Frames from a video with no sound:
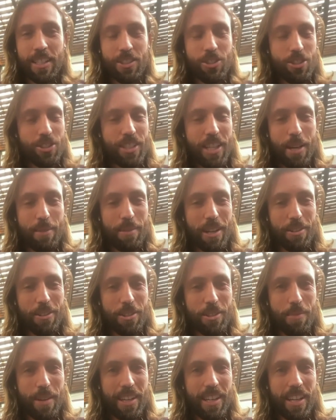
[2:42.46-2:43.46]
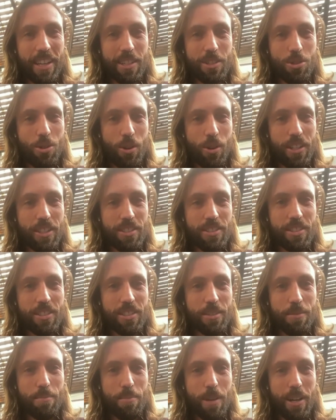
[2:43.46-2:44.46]
just came down to making a
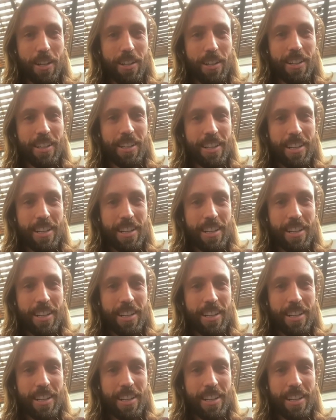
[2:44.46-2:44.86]
choice. But